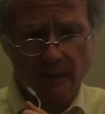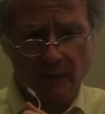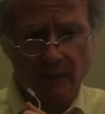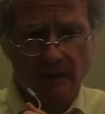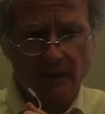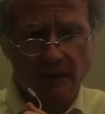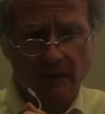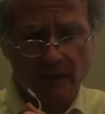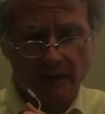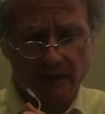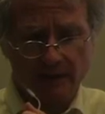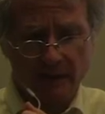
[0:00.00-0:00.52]
of
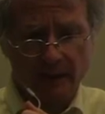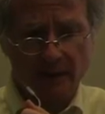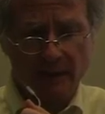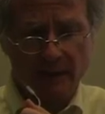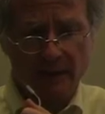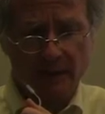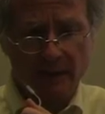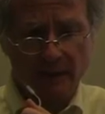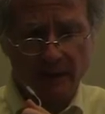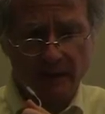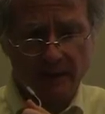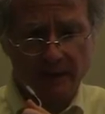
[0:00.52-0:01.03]
inherent
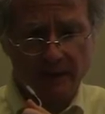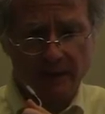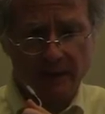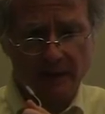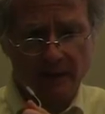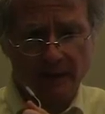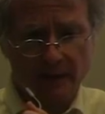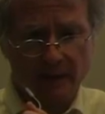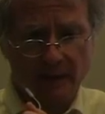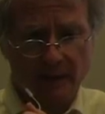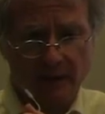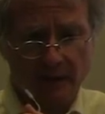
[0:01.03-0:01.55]
dignity and
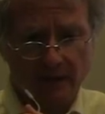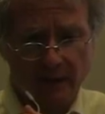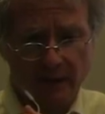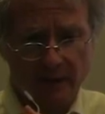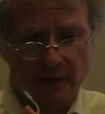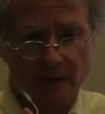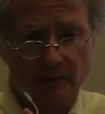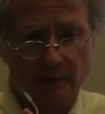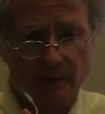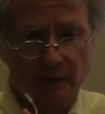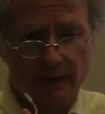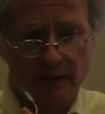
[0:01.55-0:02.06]
diversity. In
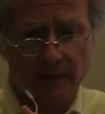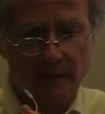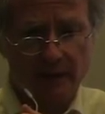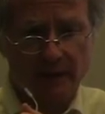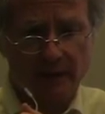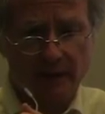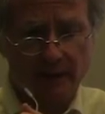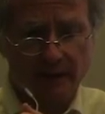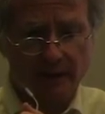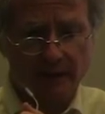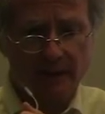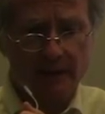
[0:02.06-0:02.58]
a
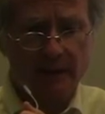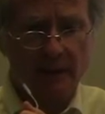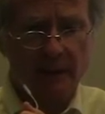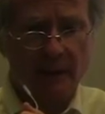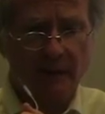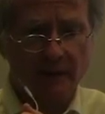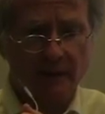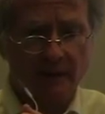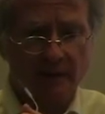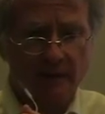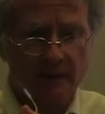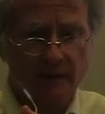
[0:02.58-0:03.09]
symbolic sense, it's
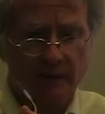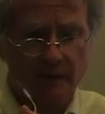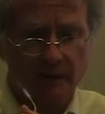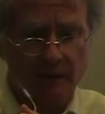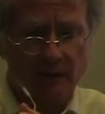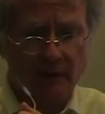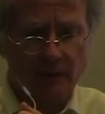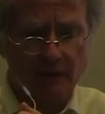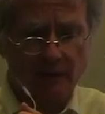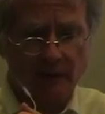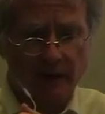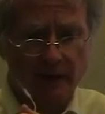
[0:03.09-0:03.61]
a
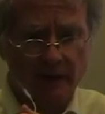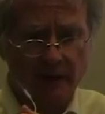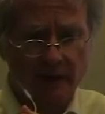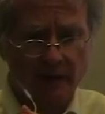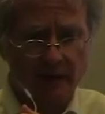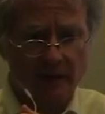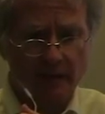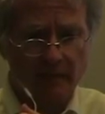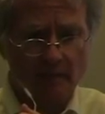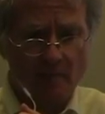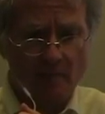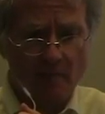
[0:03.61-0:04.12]
heritage of
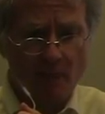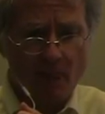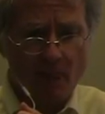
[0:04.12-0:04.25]
humanity.